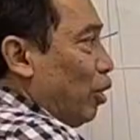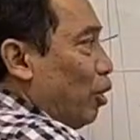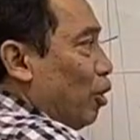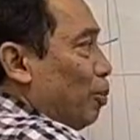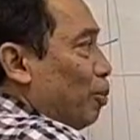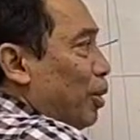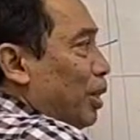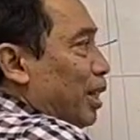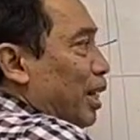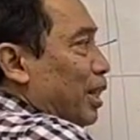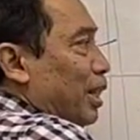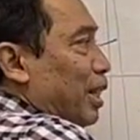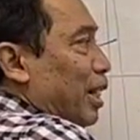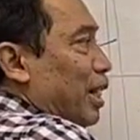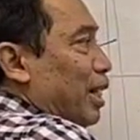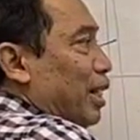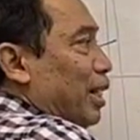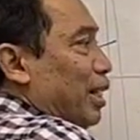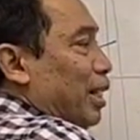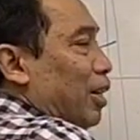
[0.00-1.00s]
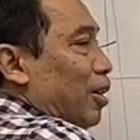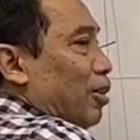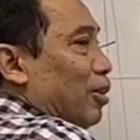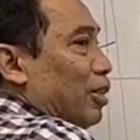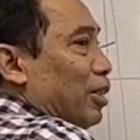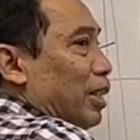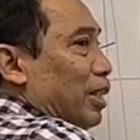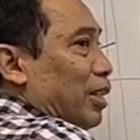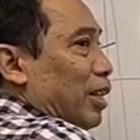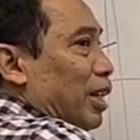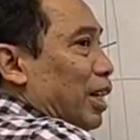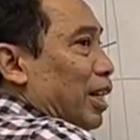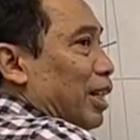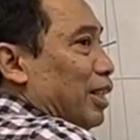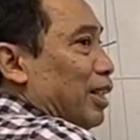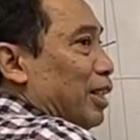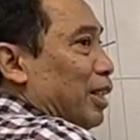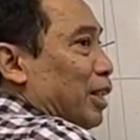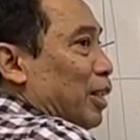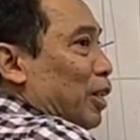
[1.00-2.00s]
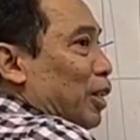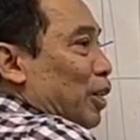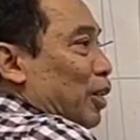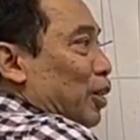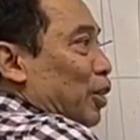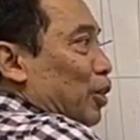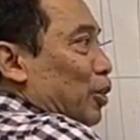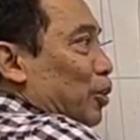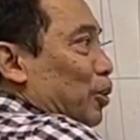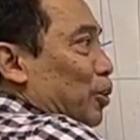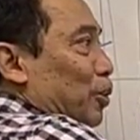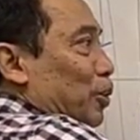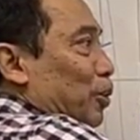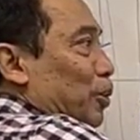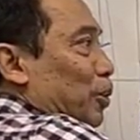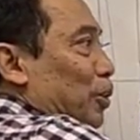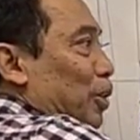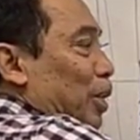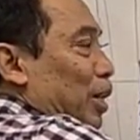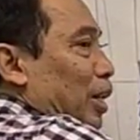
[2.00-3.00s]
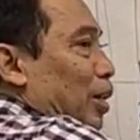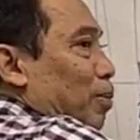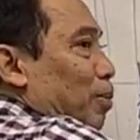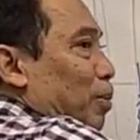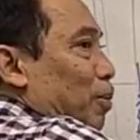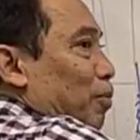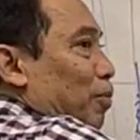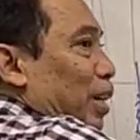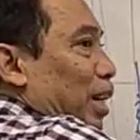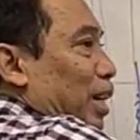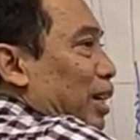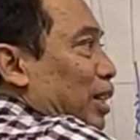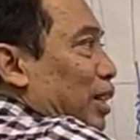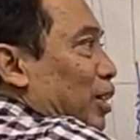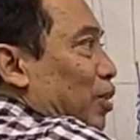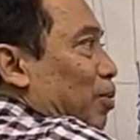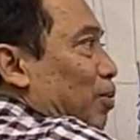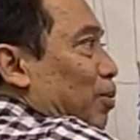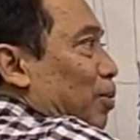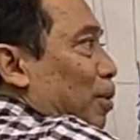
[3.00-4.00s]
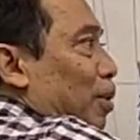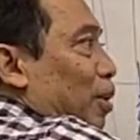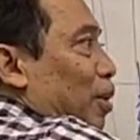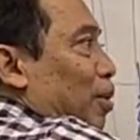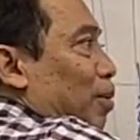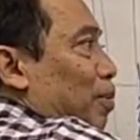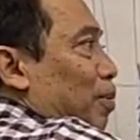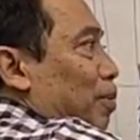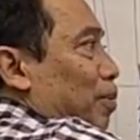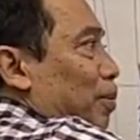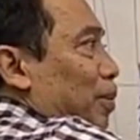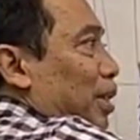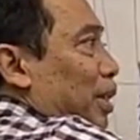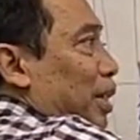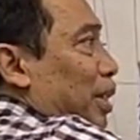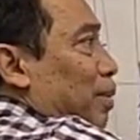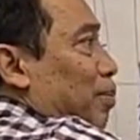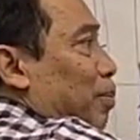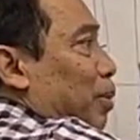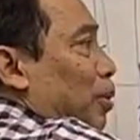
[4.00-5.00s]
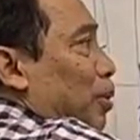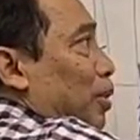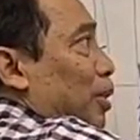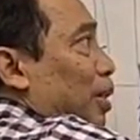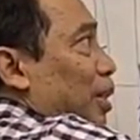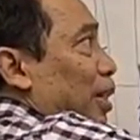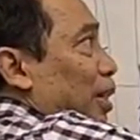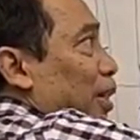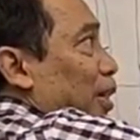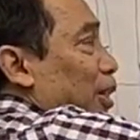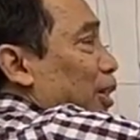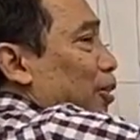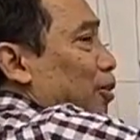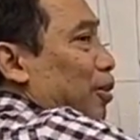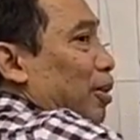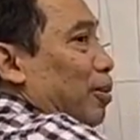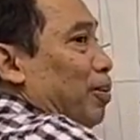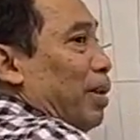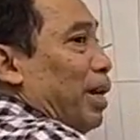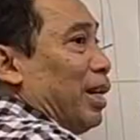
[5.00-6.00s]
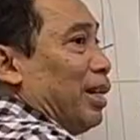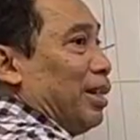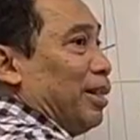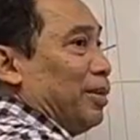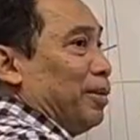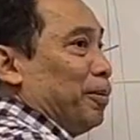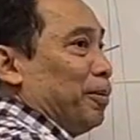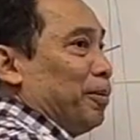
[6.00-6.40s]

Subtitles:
hormone that telling the osteoclast to remove calcium from the bone to the blood?